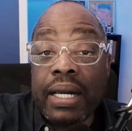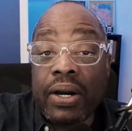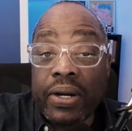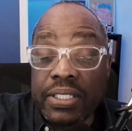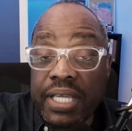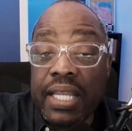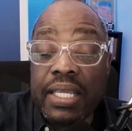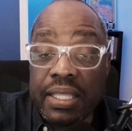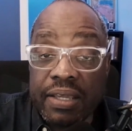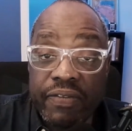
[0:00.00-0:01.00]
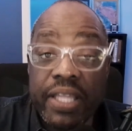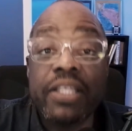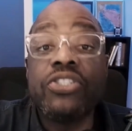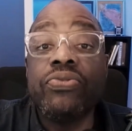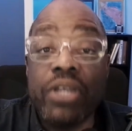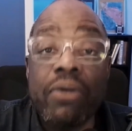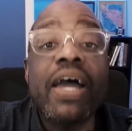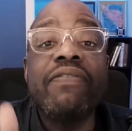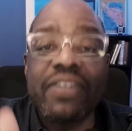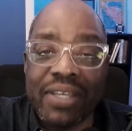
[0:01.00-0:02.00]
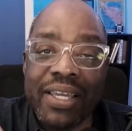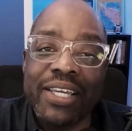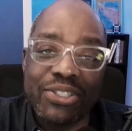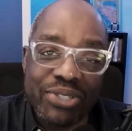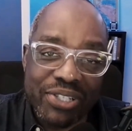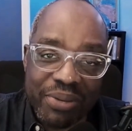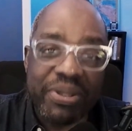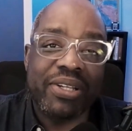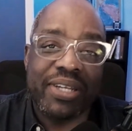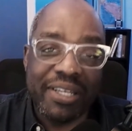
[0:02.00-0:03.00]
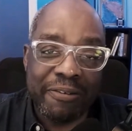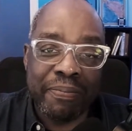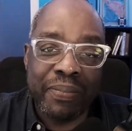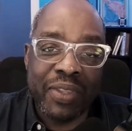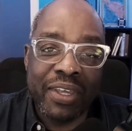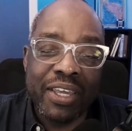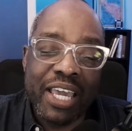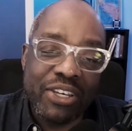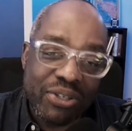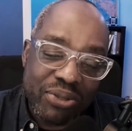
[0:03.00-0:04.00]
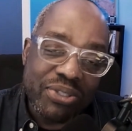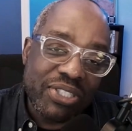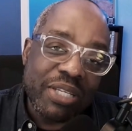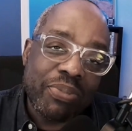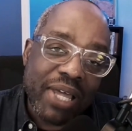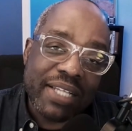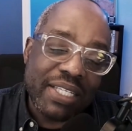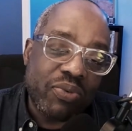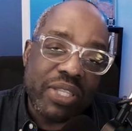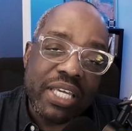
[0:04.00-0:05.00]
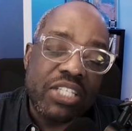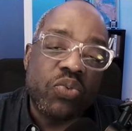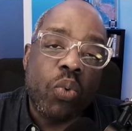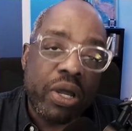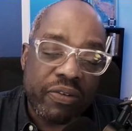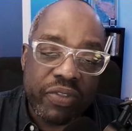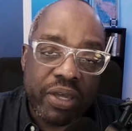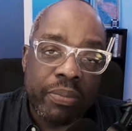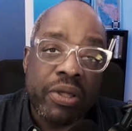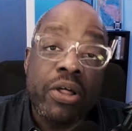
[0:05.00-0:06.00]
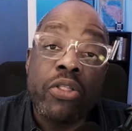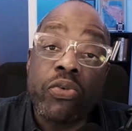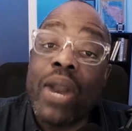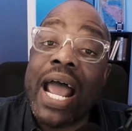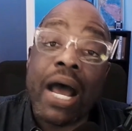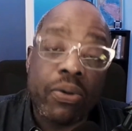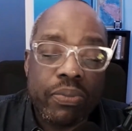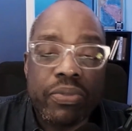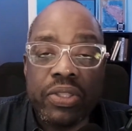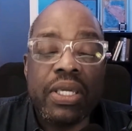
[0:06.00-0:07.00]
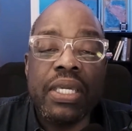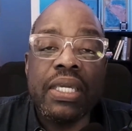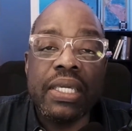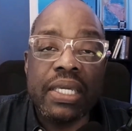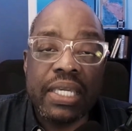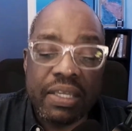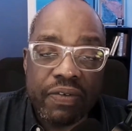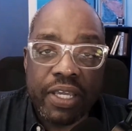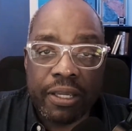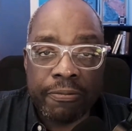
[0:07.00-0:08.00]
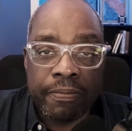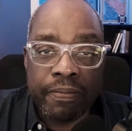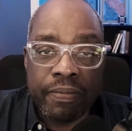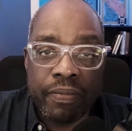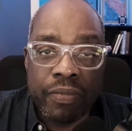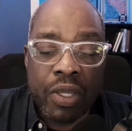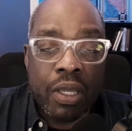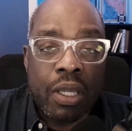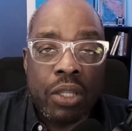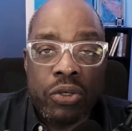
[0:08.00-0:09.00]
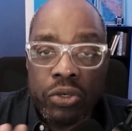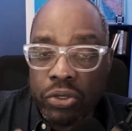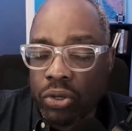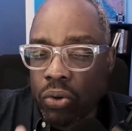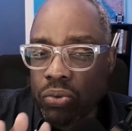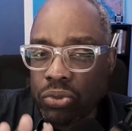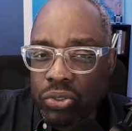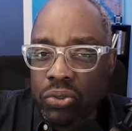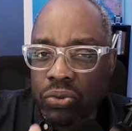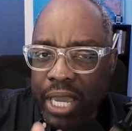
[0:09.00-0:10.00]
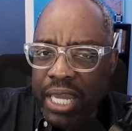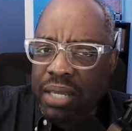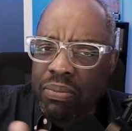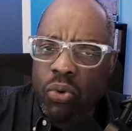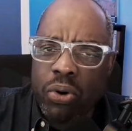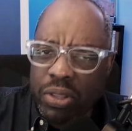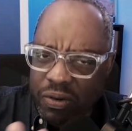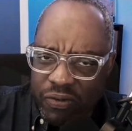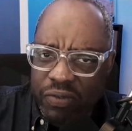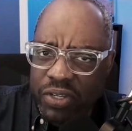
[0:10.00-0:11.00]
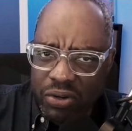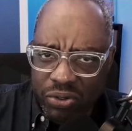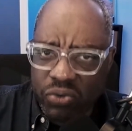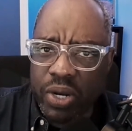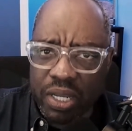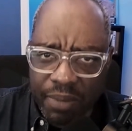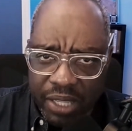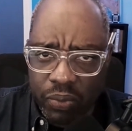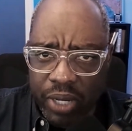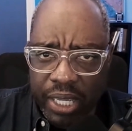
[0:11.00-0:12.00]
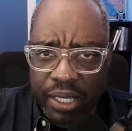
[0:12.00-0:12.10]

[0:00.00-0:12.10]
are attending the event that have link, interest, and ability, and you do seed planting with each one of them throughout the evening. Don't do any more than 15 or 20, by the way.